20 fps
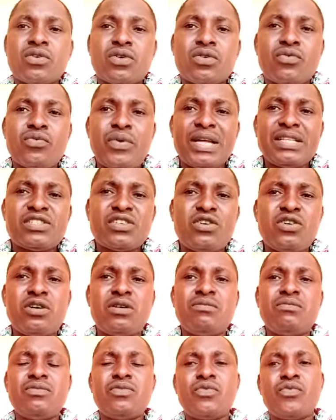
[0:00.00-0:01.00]
went
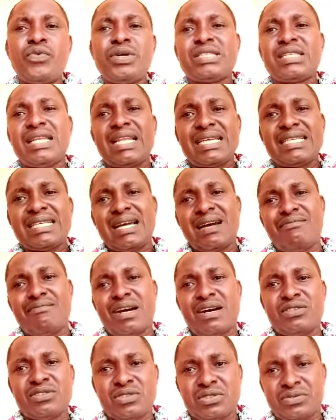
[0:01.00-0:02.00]
home with larger
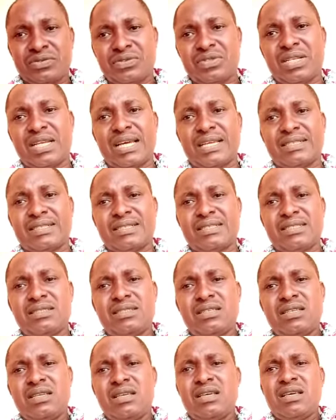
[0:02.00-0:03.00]
amount of dollars.
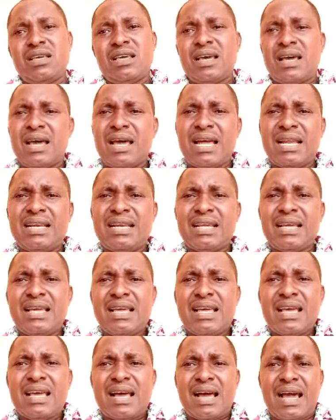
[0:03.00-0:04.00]
And
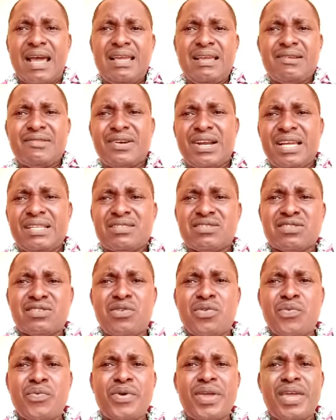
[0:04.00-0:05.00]
I read
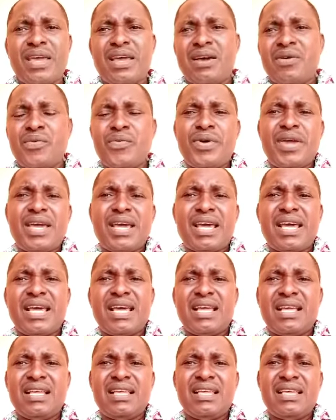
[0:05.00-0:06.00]
somewhere where
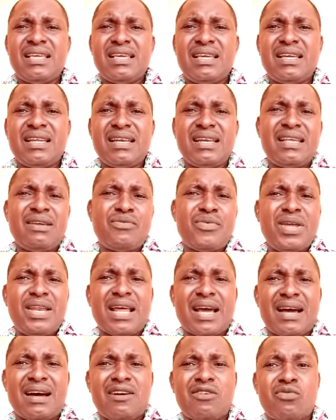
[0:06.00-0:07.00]
the
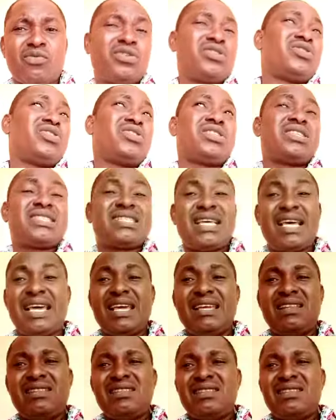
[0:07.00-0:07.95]
winner was just saying,